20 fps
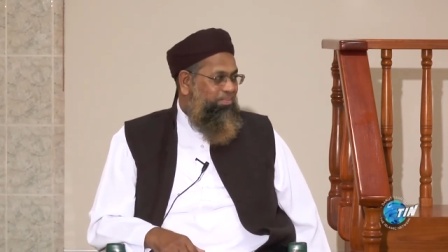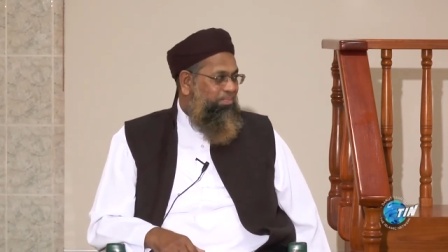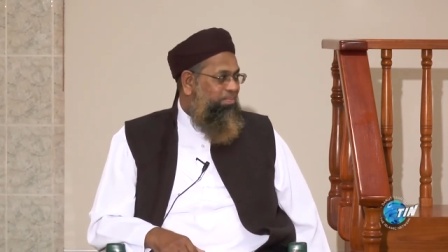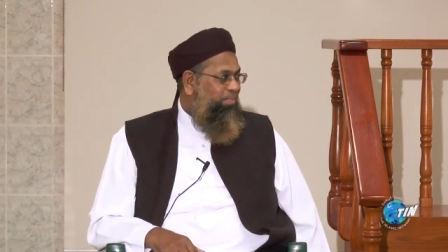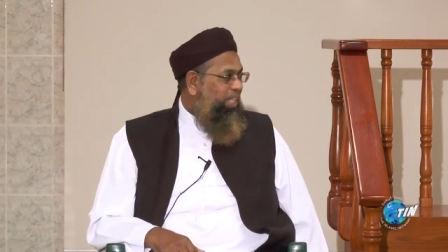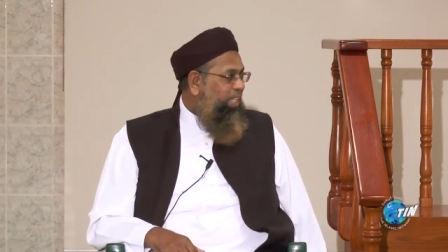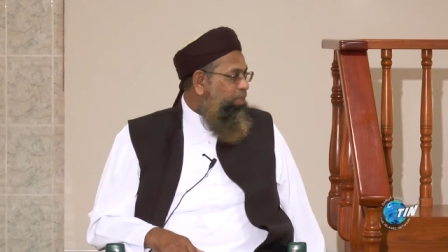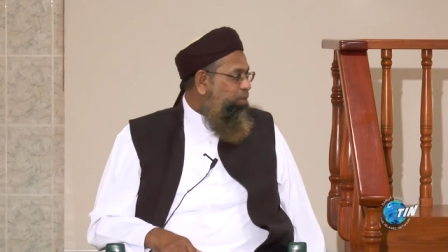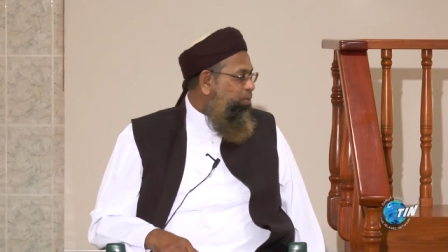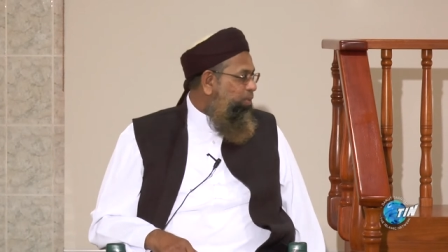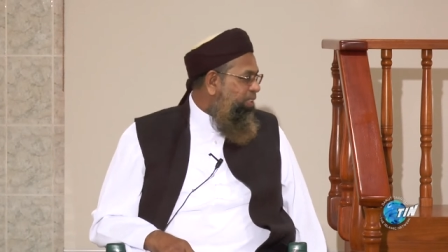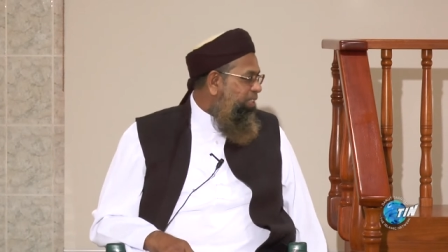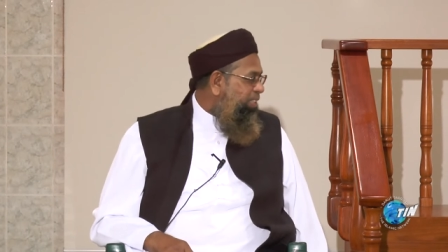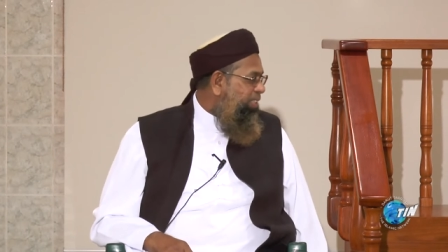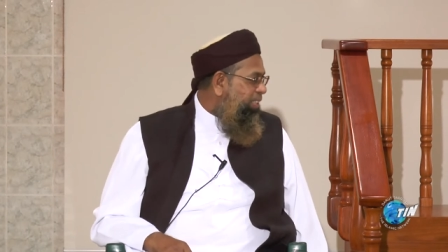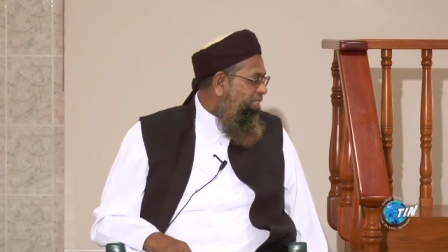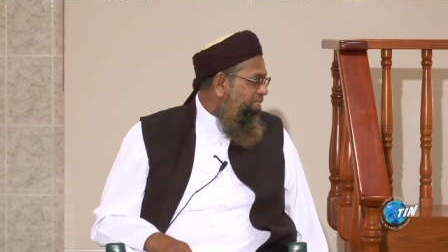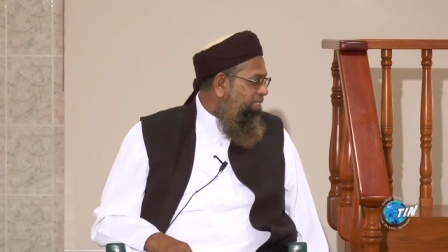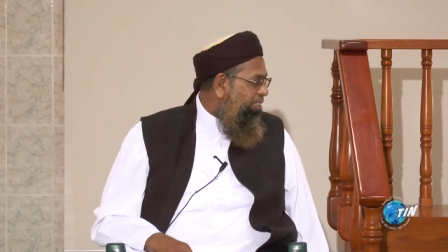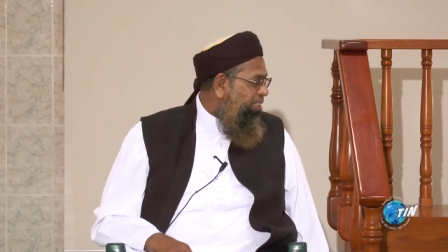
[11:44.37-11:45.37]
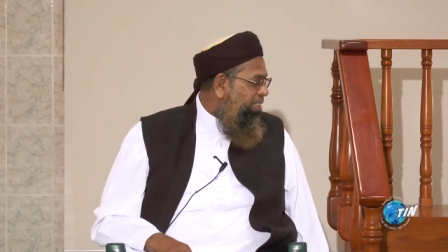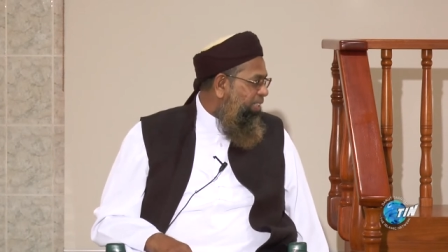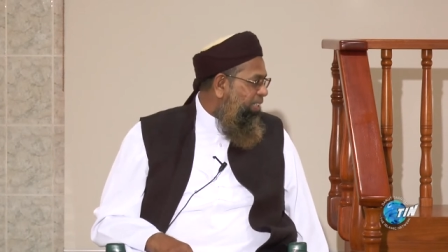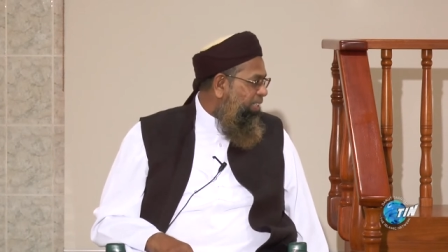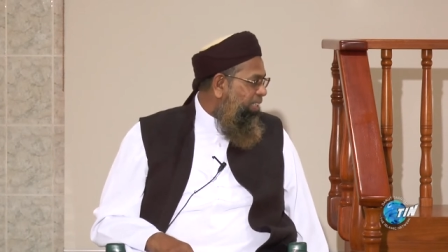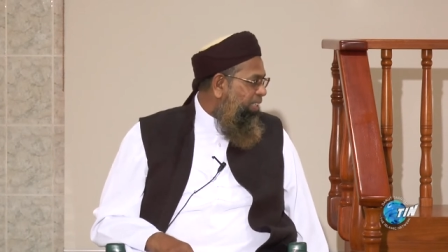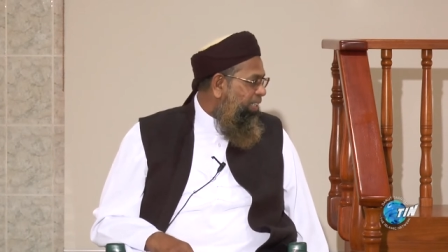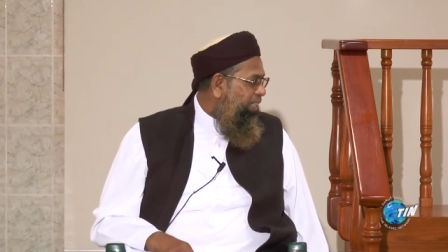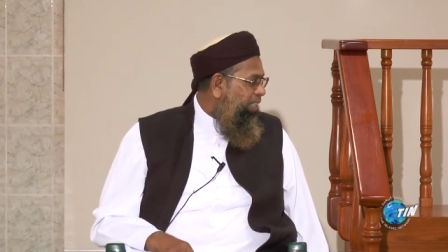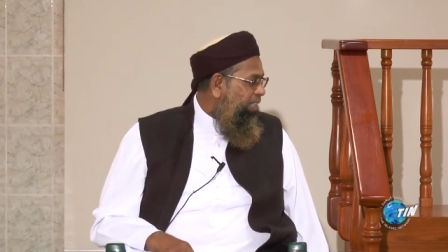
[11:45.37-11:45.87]
That's what he said to
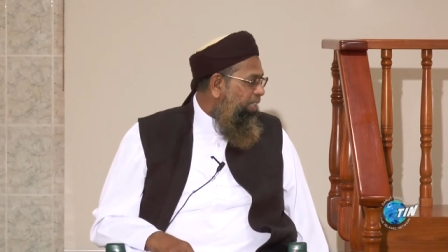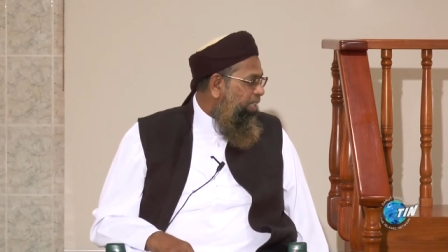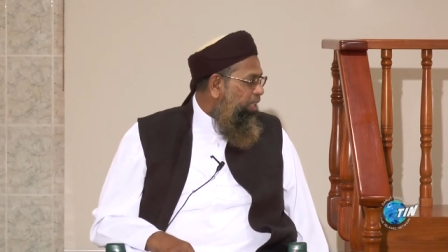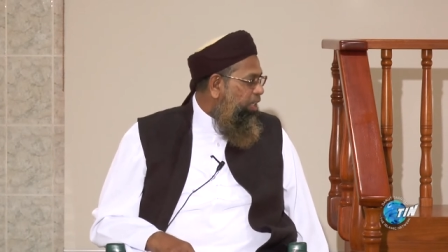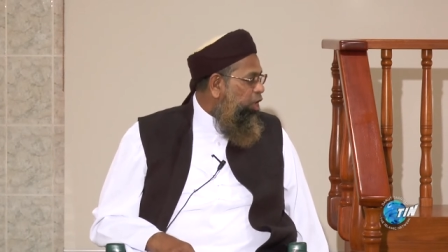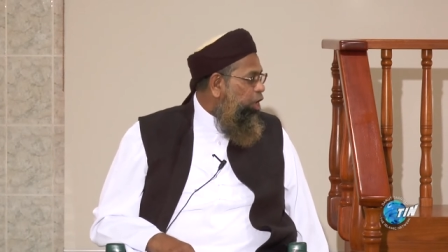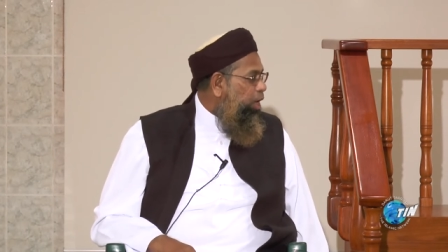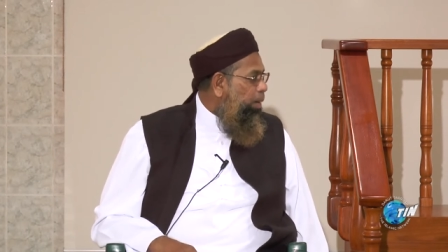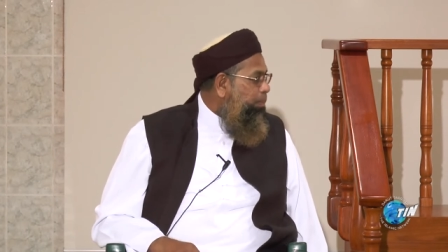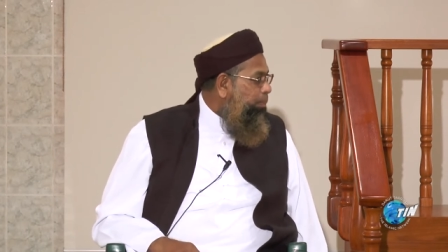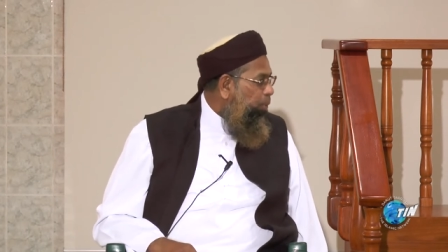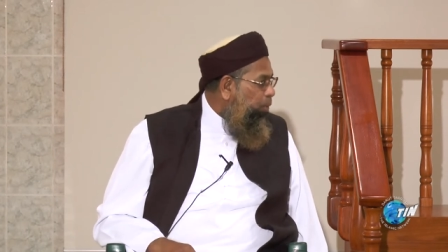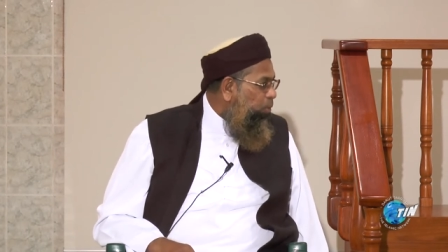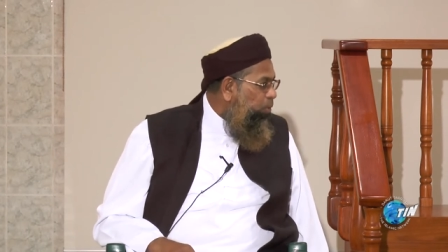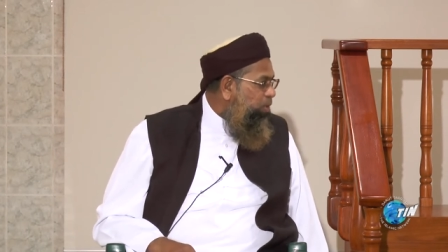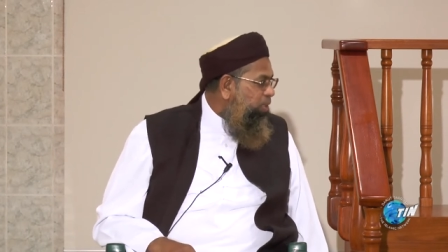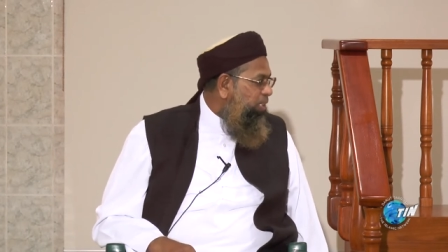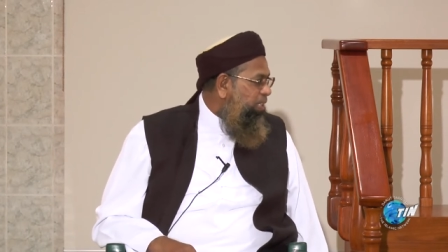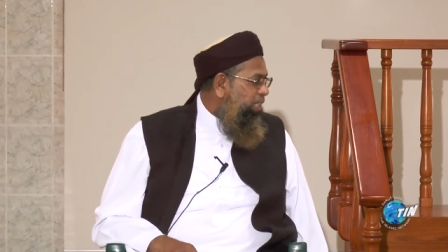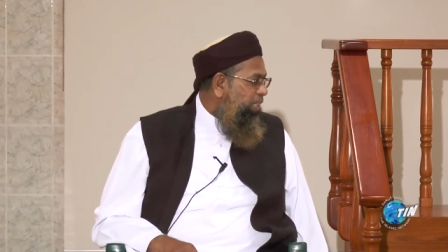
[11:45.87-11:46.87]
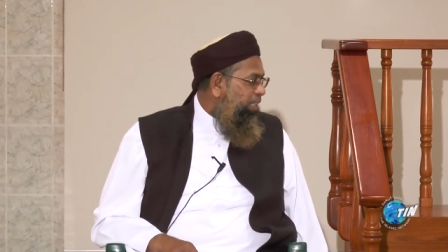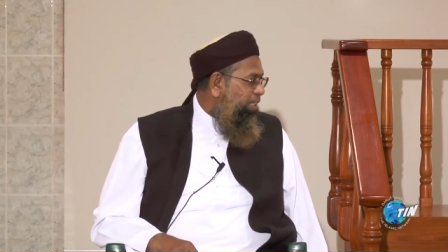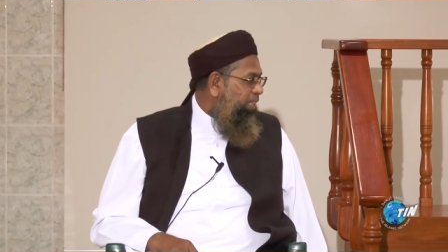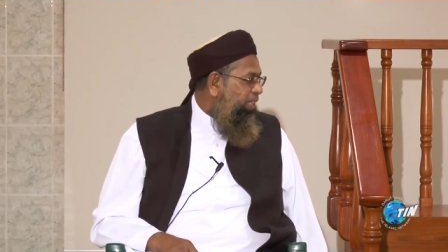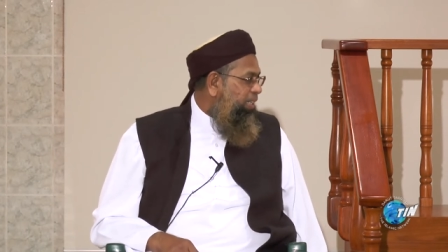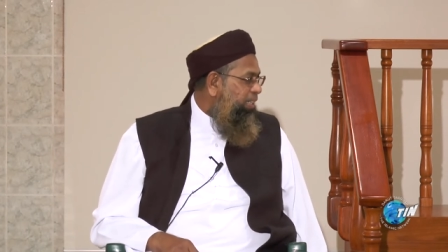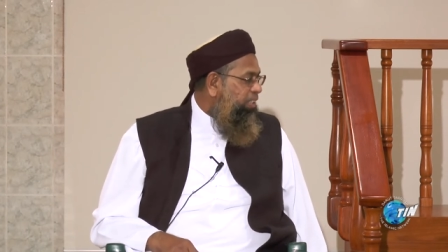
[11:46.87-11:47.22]
Allah. He opposed Allah.